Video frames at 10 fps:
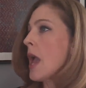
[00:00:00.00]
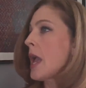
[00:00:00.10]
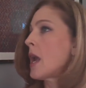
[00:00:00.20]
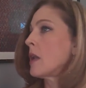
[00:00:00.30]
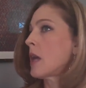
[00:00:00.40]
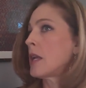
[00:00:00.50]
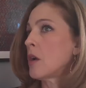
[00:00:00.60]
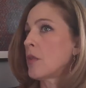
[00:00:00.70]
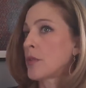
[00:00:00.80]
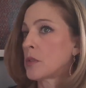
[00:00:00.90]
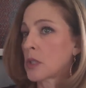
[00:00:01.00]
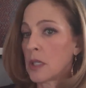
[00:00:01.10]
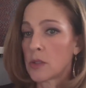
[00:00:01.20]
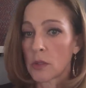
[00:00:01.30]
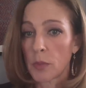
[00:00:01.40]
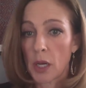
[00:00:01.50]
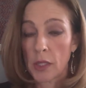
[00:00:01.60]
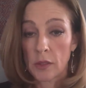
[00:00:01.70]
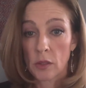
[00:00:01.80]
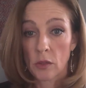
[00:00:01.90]
And I know that those guns are
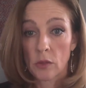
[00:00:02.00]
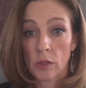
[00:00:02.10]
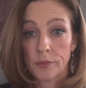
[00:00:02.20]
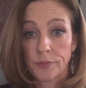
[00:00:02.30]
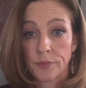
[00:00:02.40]
bought and sold.